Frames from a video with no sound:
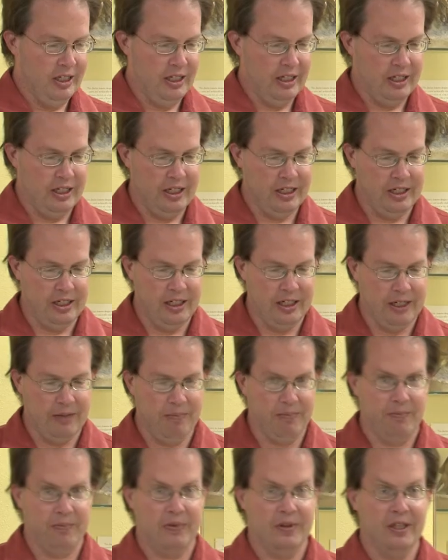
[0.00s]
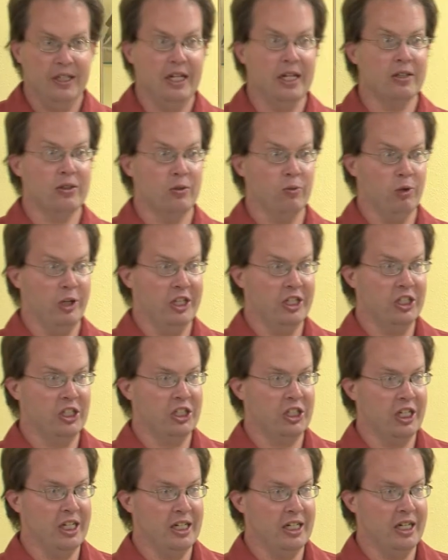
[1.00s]
And uh, the other
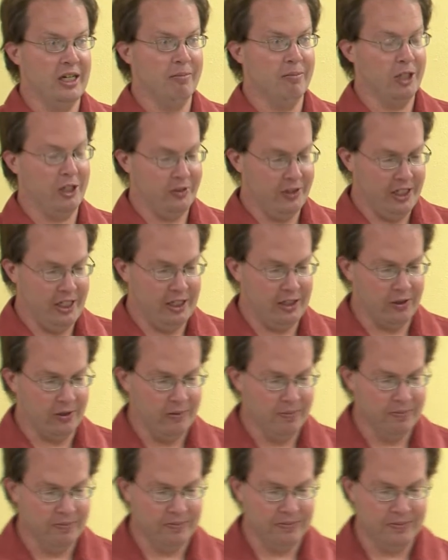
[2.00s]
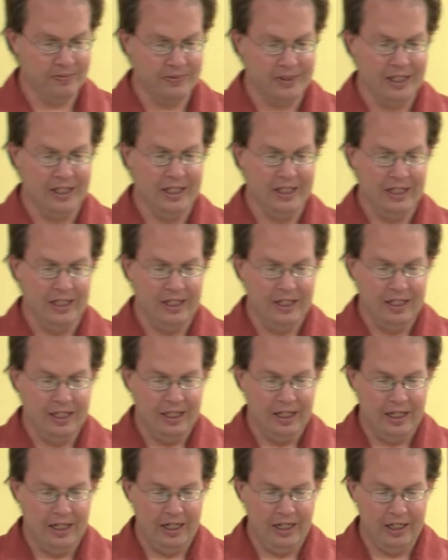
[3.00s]
was a bald eagle.
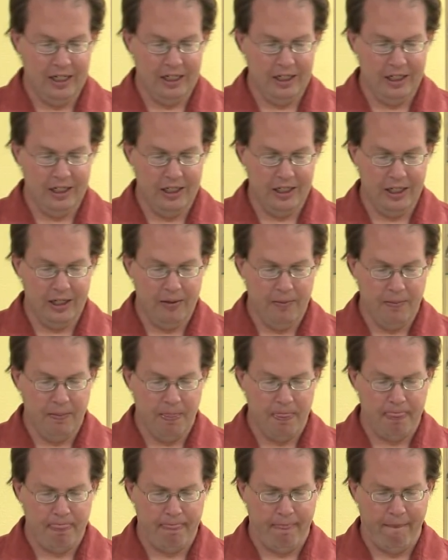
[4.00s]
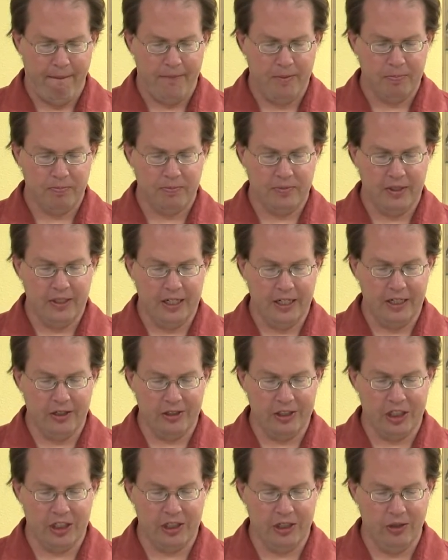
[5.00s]
And they
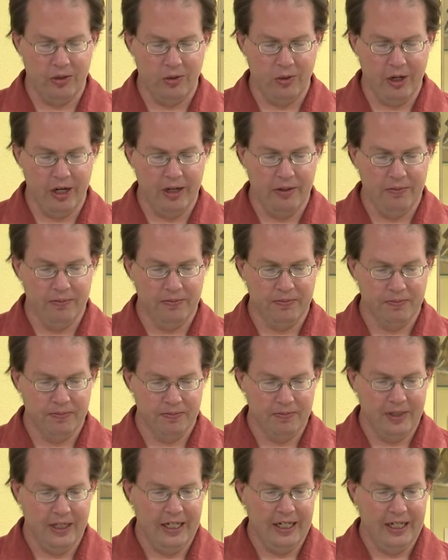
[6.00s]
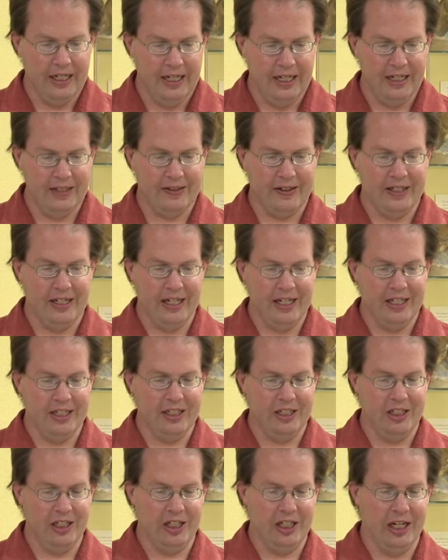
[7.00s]
also, at the
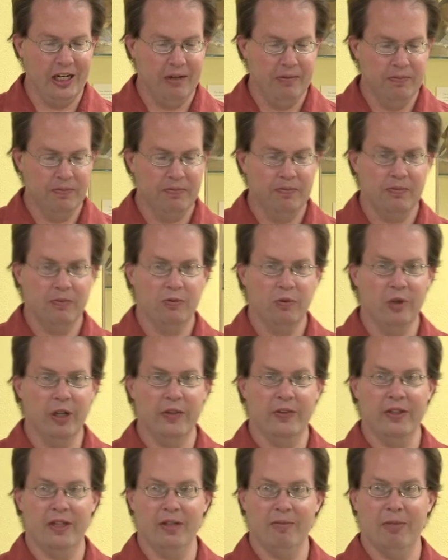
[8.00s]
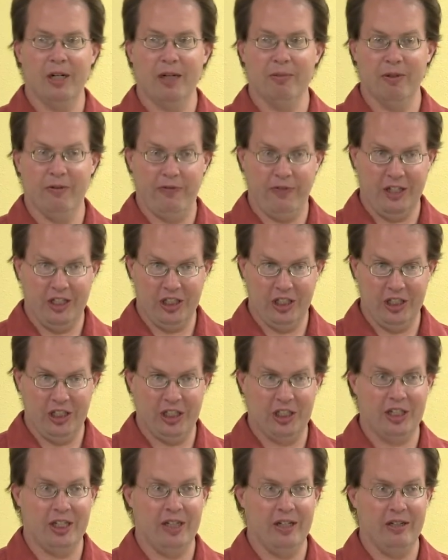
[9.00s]
end, with uh, Barbara
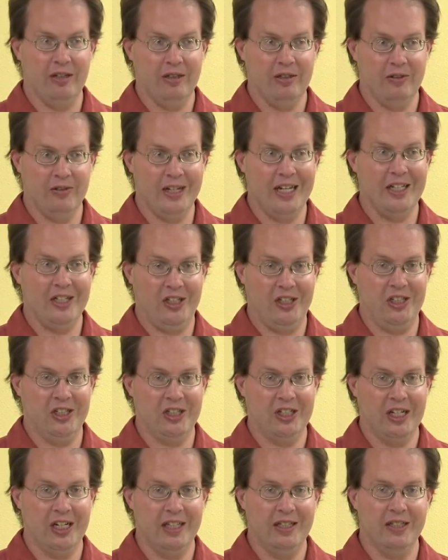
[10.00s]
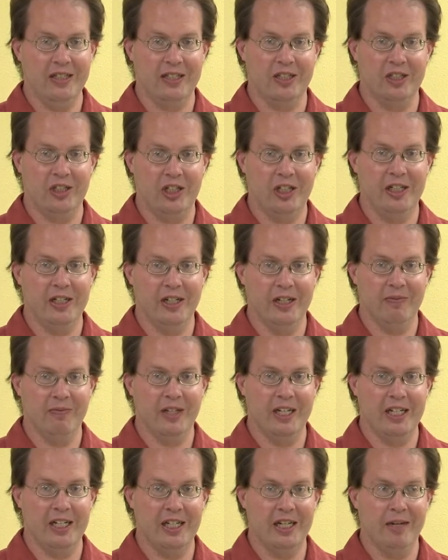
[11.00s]
Foss's uh, last design, the Kachina.
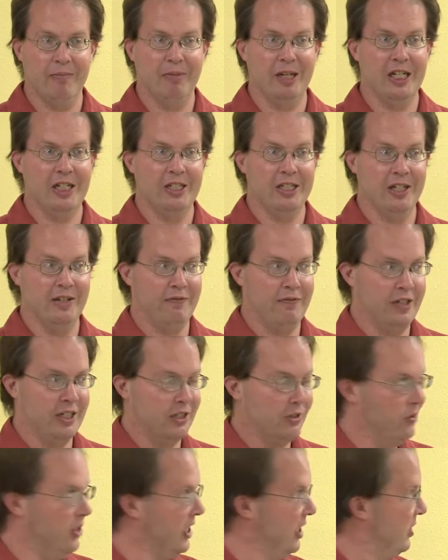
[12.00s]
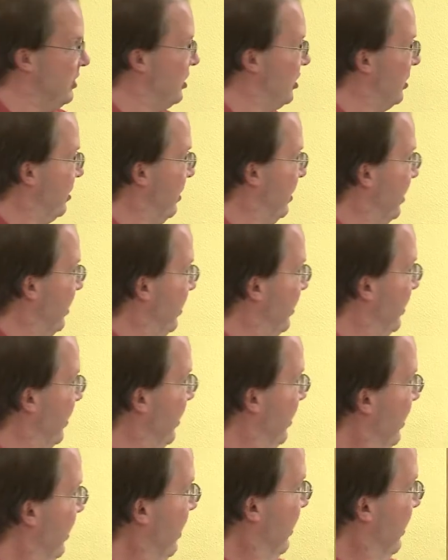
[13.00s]
They uh, made uh, figurines, and uh,